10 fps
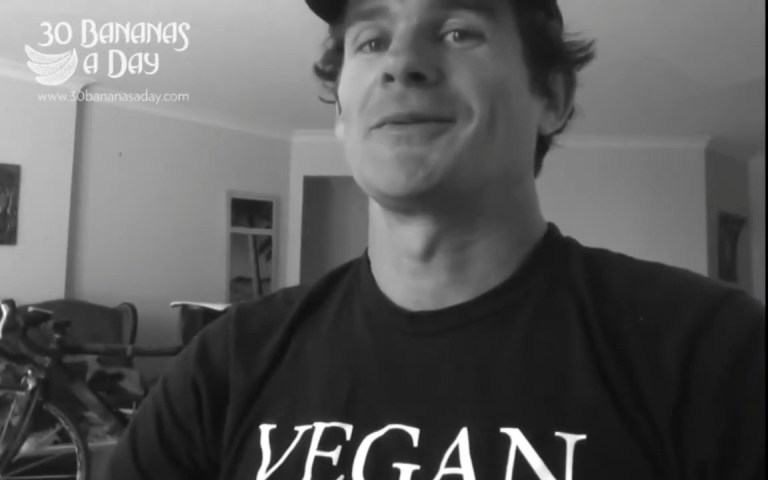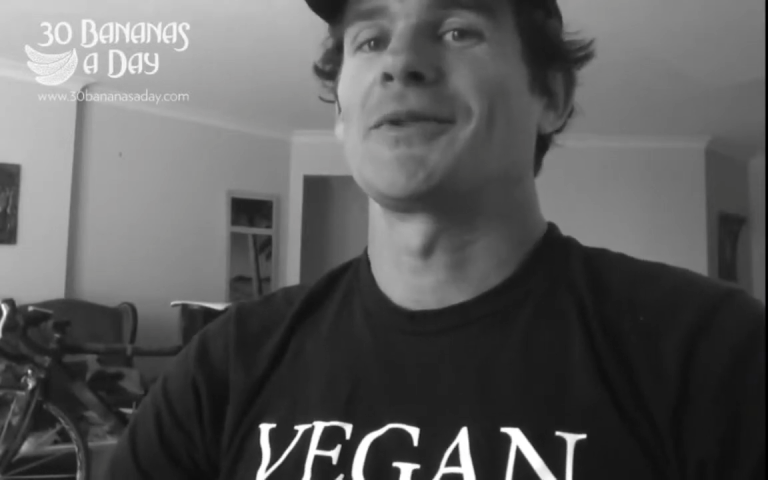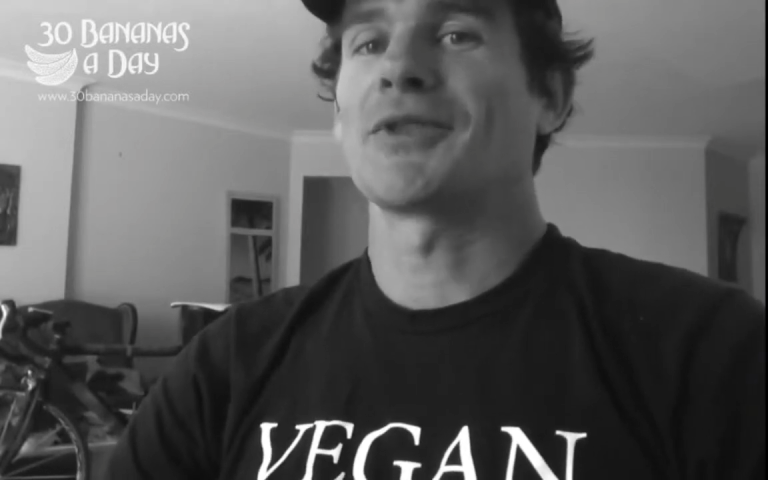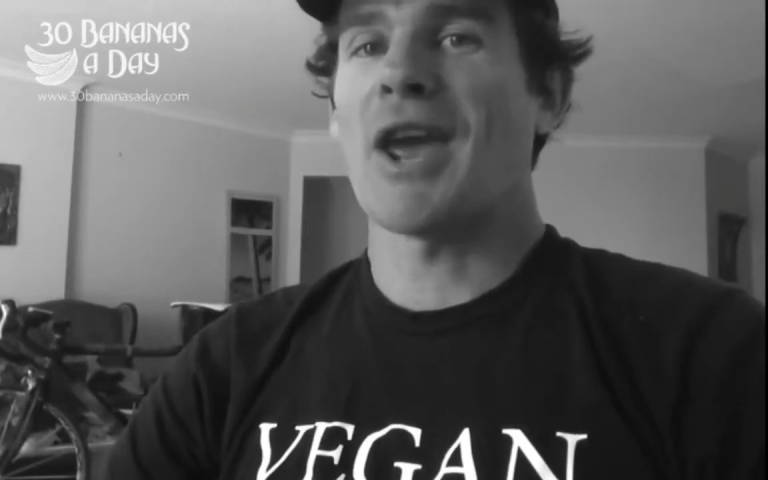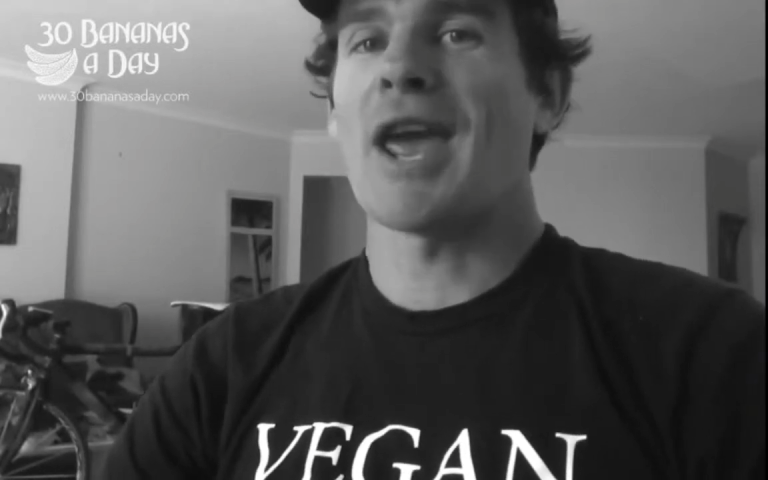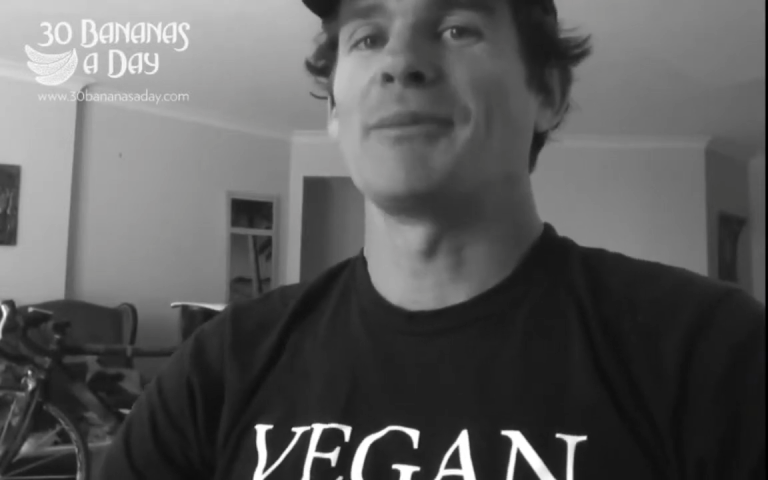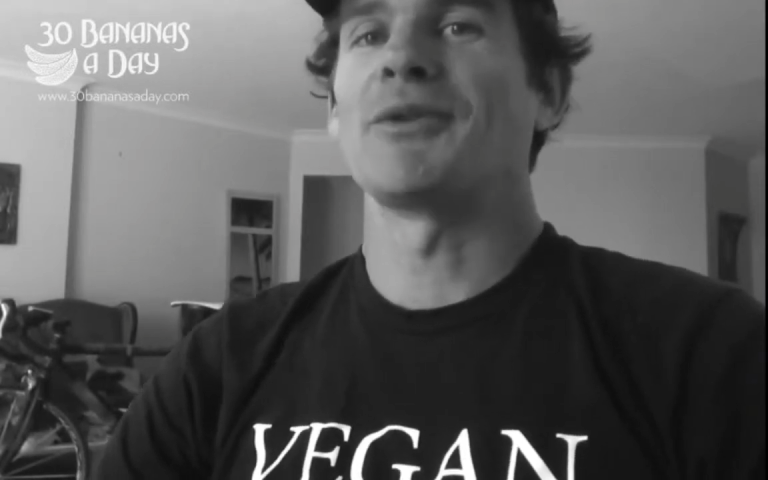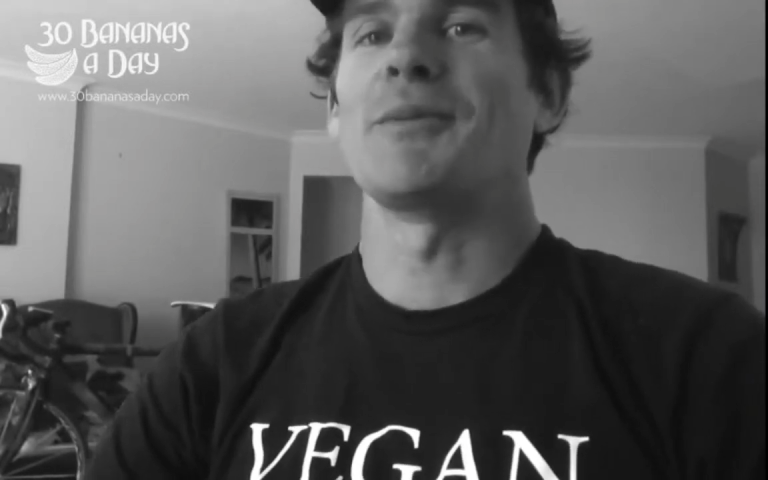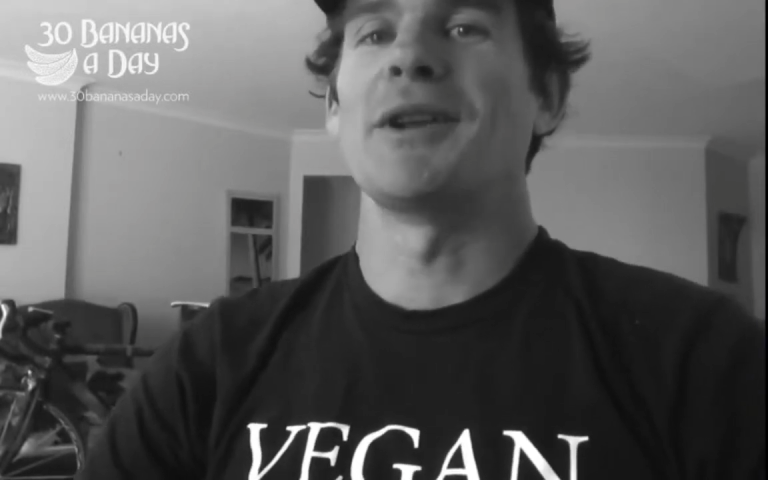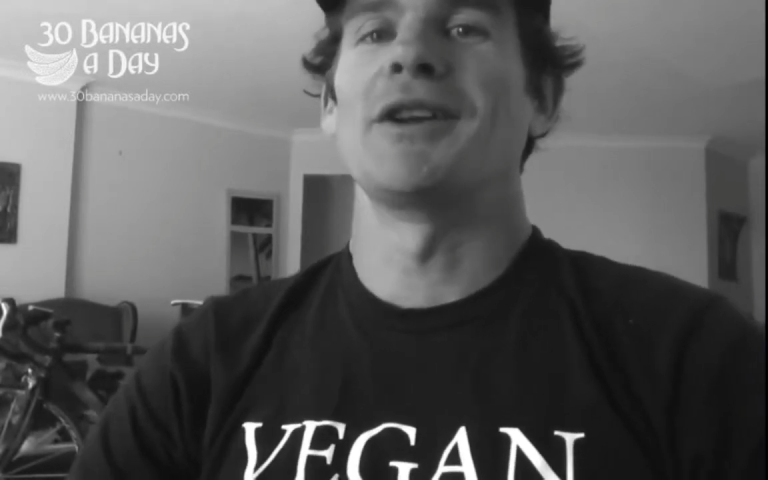Scams
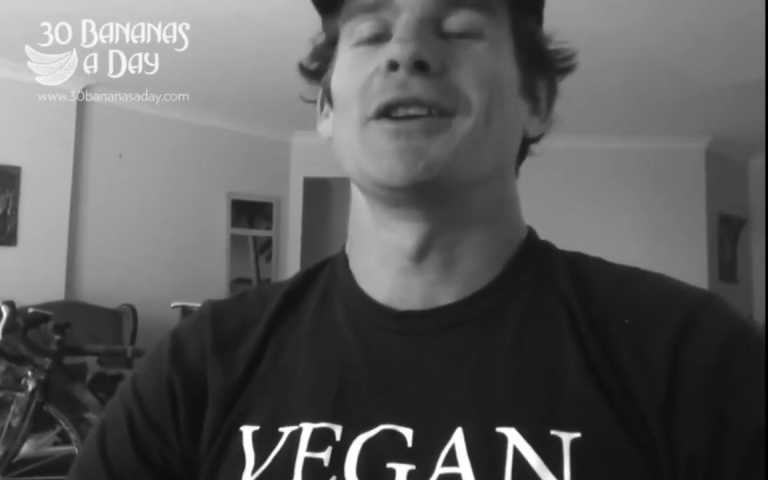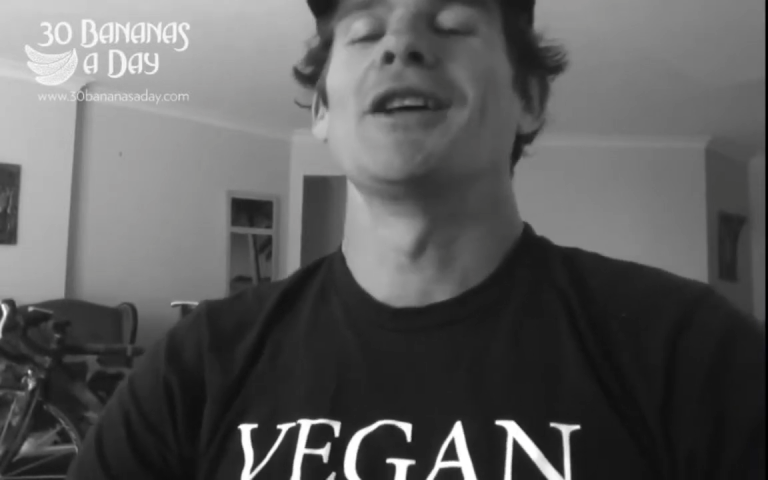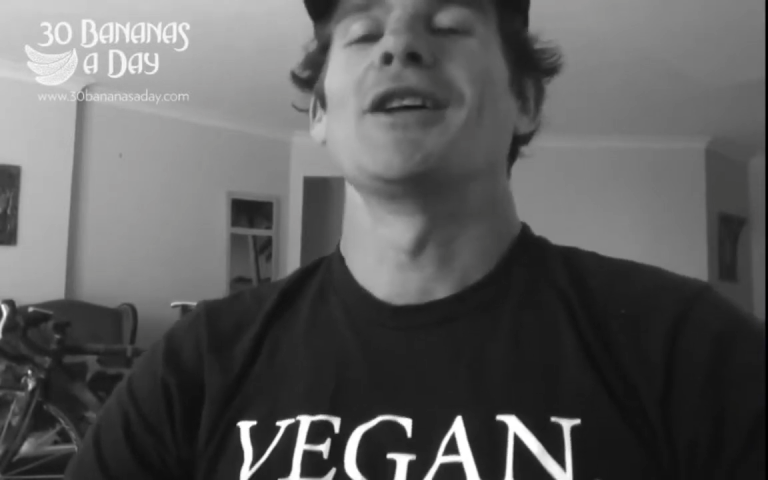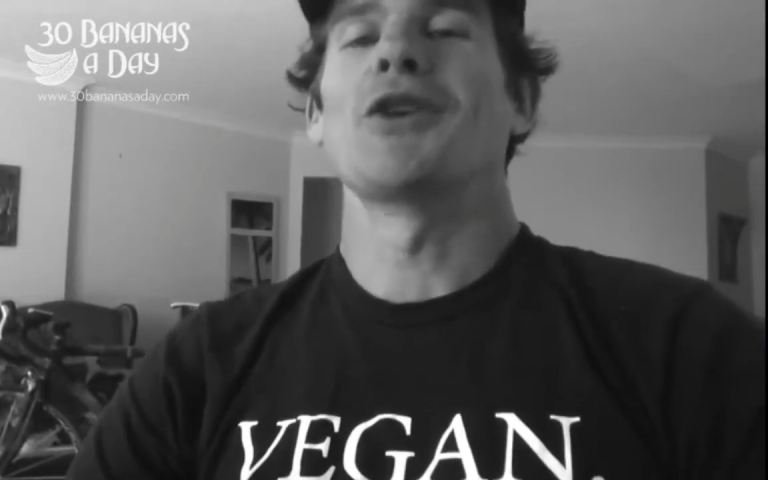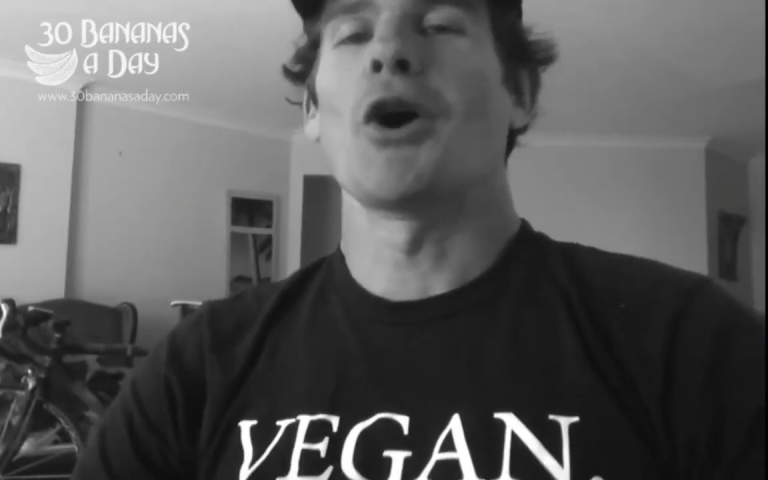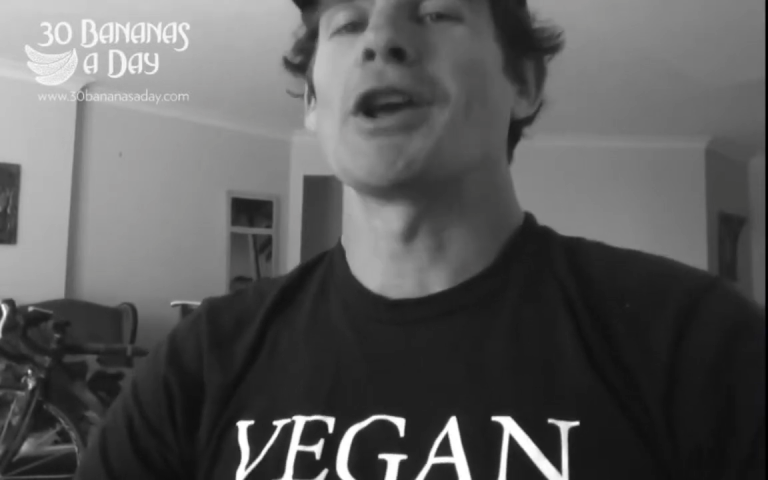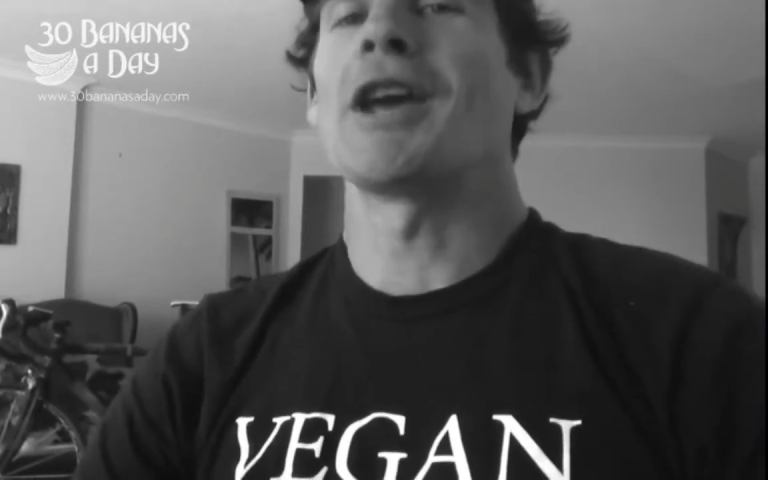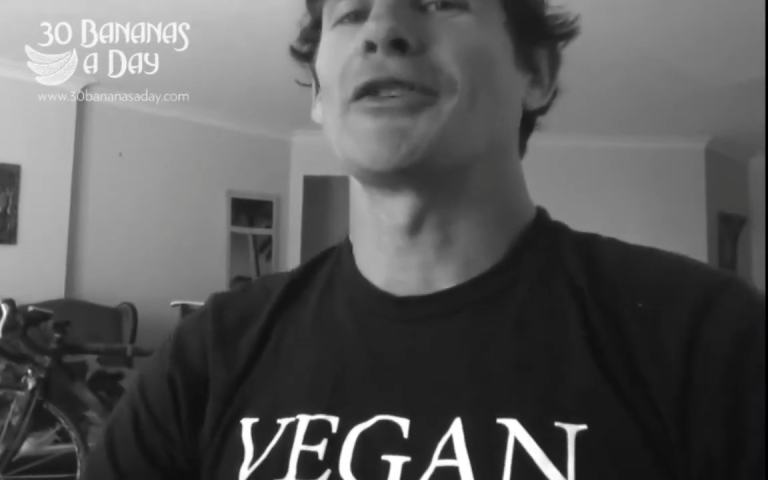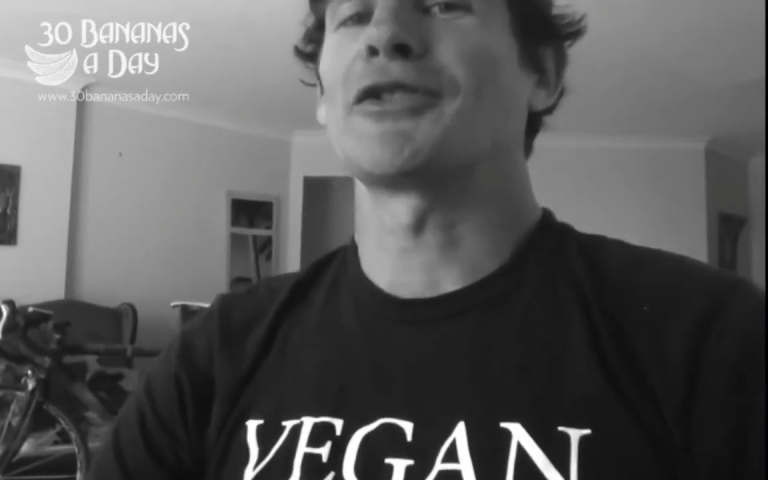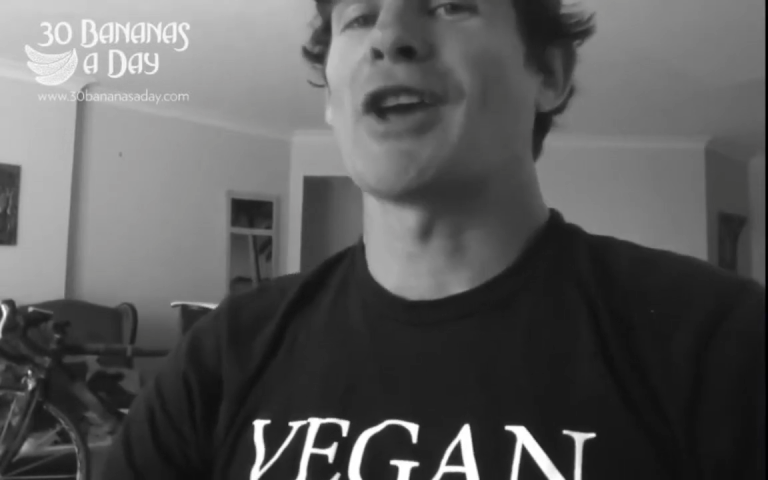a minute. Don't
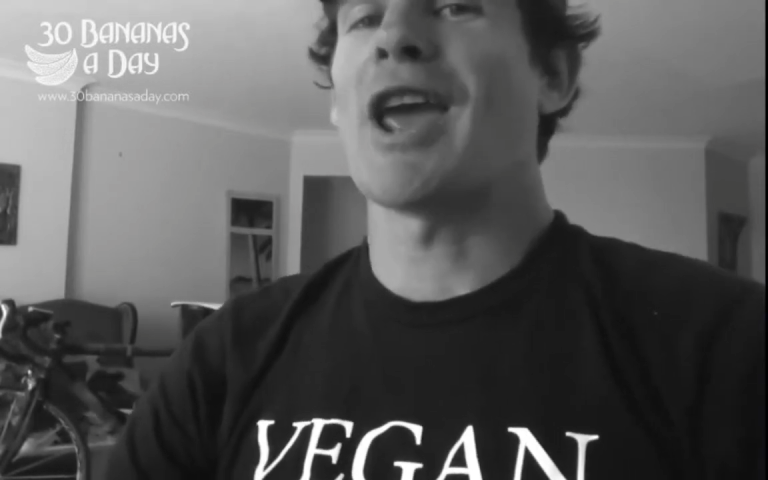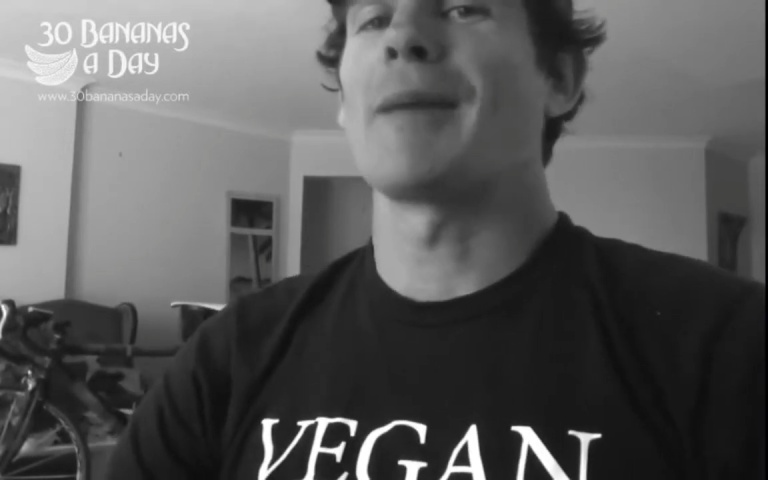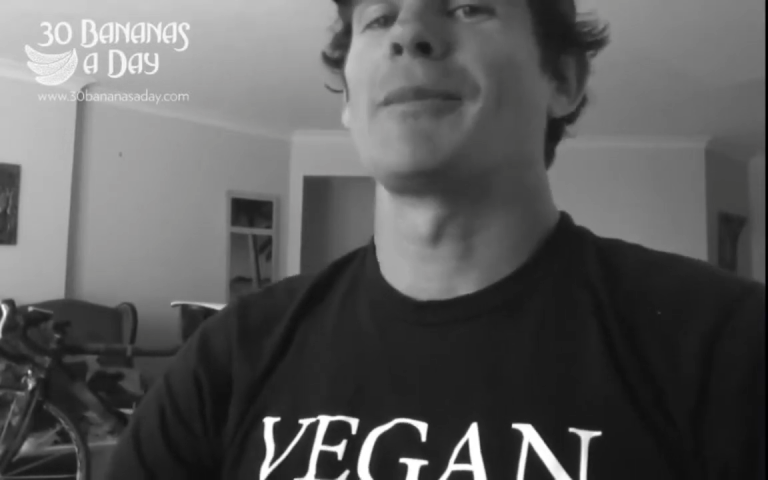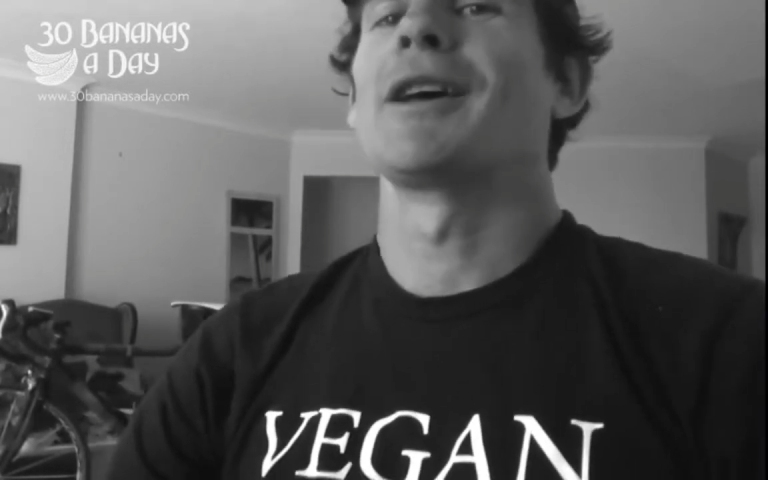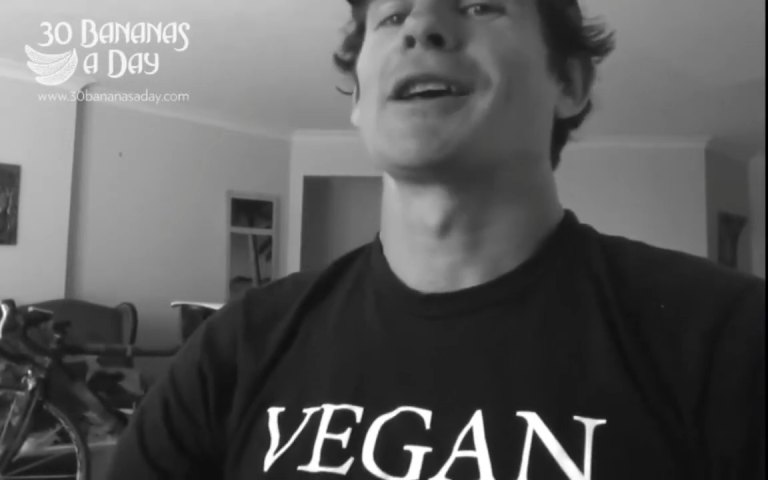get scammed.